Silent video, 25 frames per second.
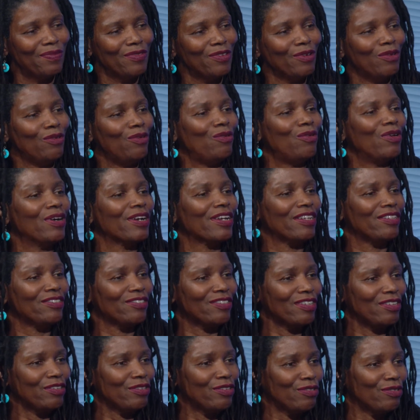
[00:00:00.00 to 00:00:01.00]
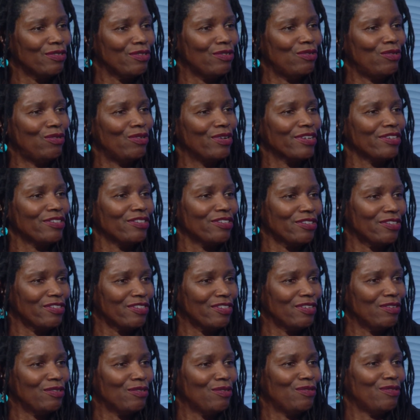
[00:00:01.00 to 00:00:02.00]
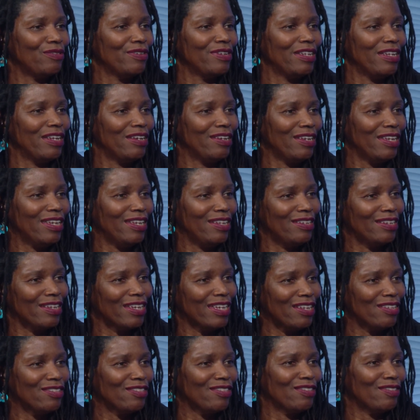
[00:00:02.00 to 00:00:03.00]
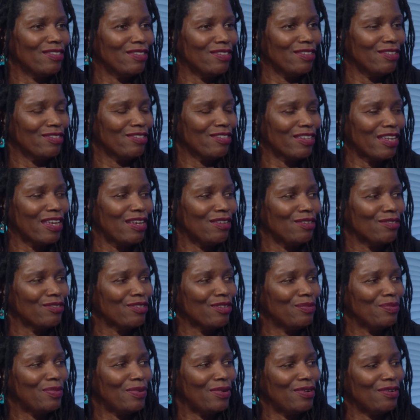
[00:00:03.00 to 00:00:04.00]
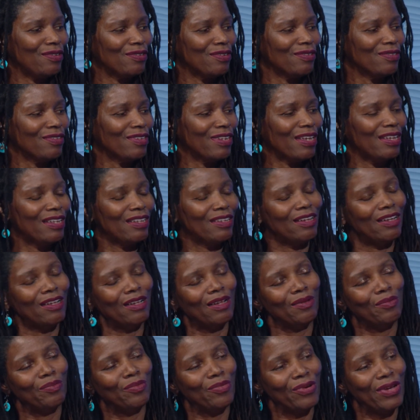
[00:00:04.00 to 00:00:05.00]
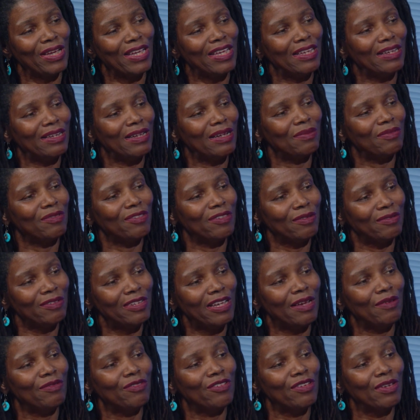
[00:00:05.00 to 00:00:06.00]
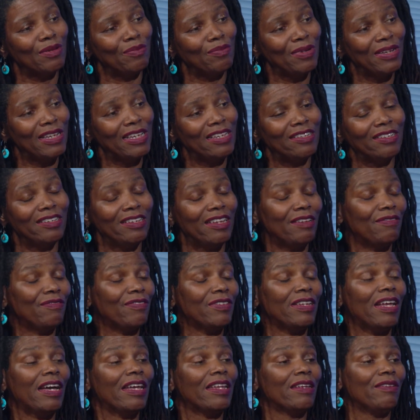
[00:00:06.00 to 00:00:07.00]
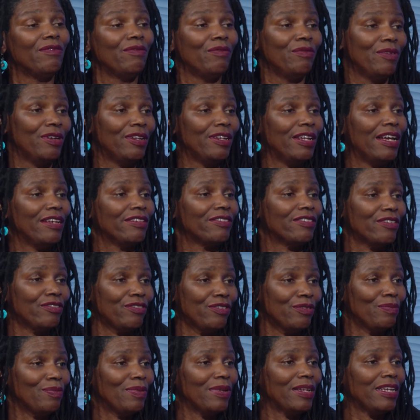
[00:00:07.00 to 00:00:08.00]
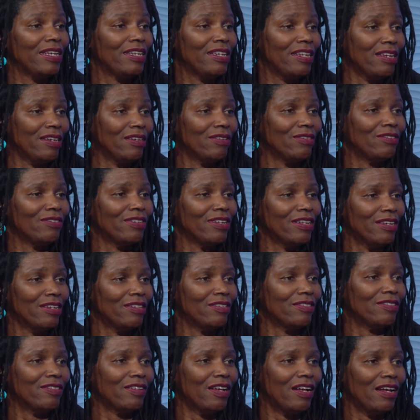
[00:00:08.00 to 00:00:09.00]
your organs, internal organs, are still going there, hitting against the skeletal bone and breaking up. Sometimes you can bleed to death and not even realize that you're bleeding on the inside.